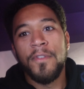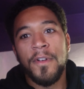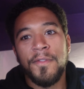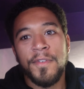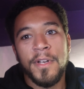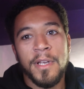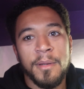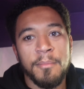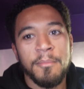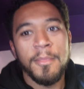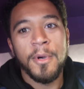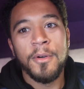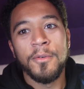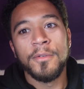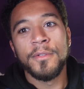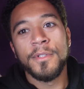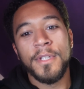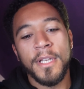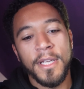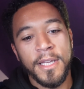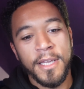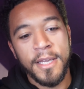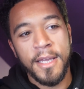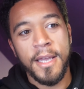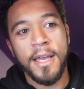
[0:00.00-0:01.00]
Vivid Ink
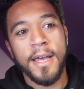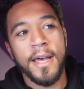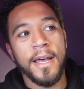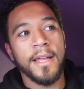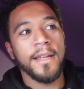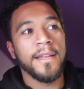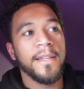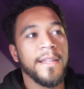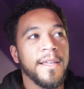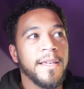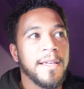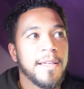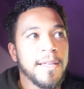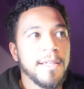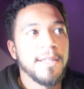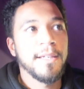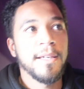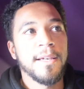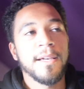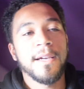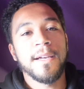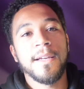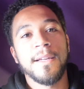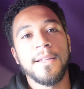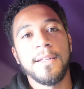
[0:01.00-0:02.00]
Moseley and
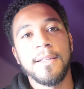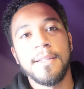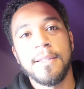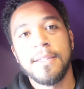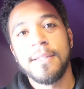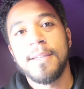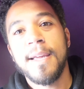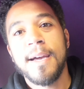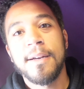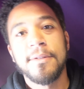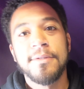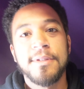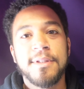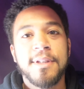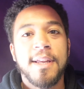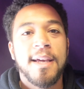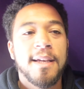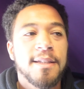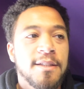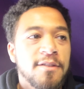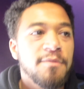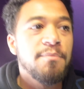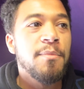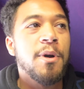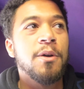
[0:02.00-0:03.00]
the Downstairs of